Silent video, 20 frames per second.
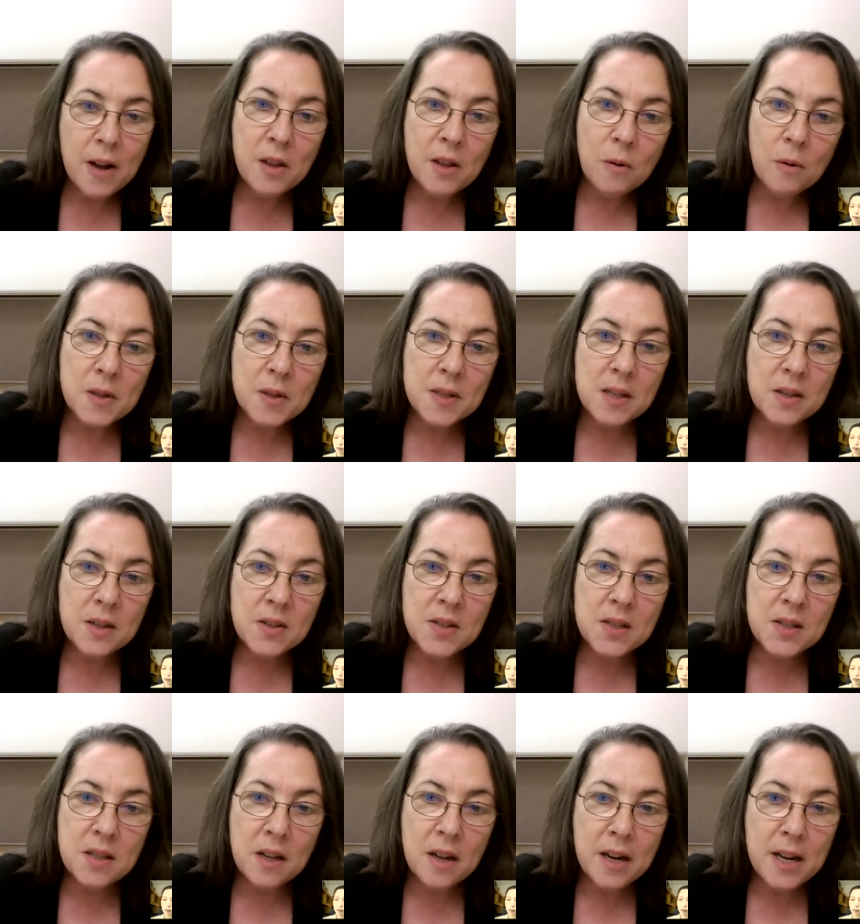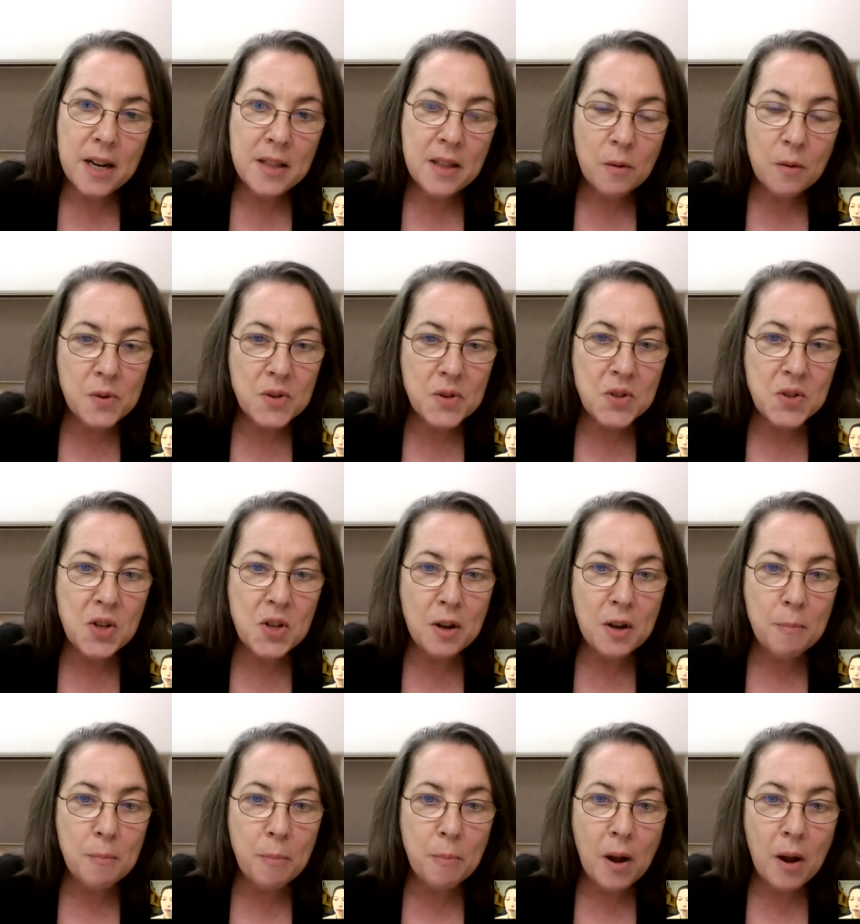There was a study that was
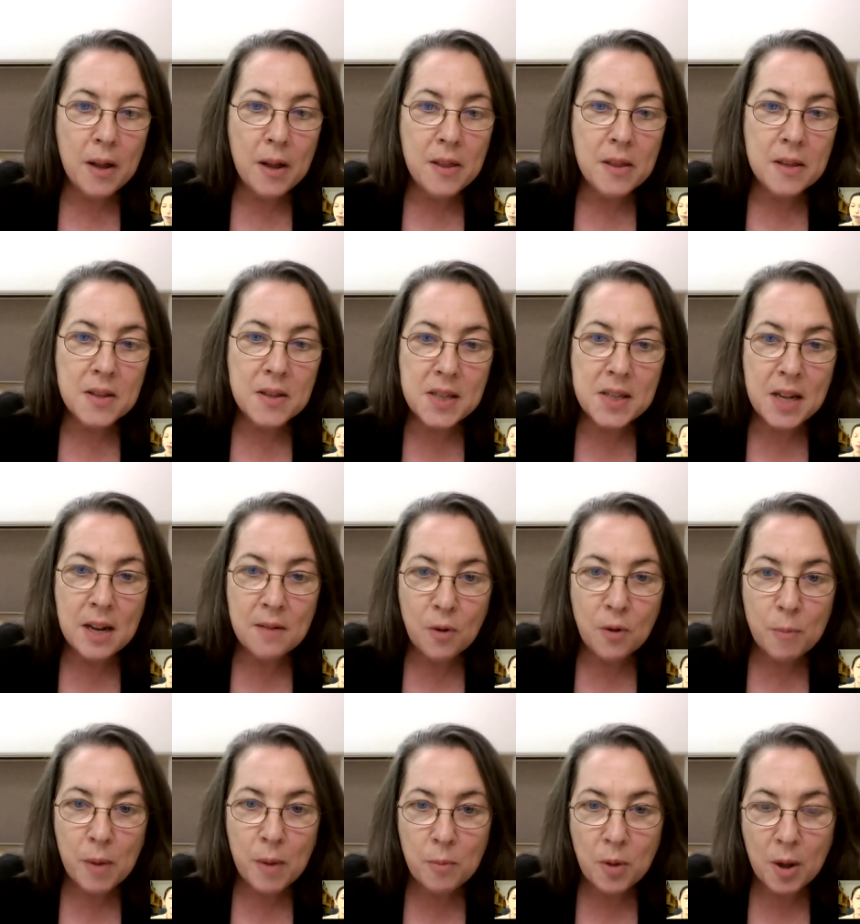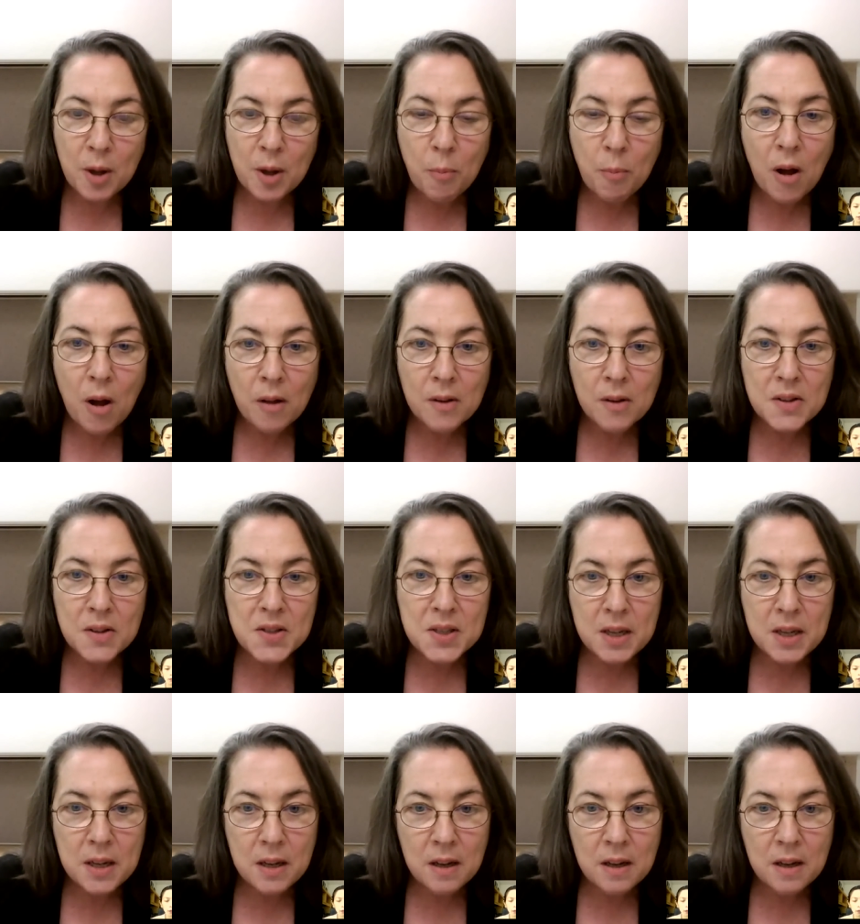done by the Stanford Public
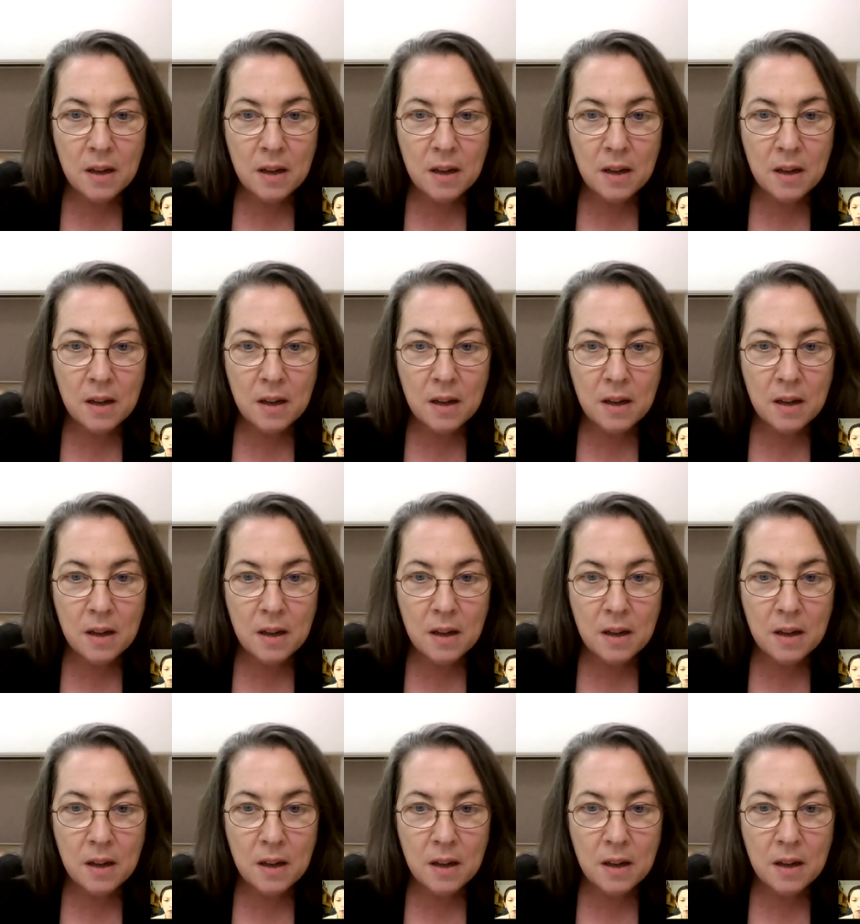Policy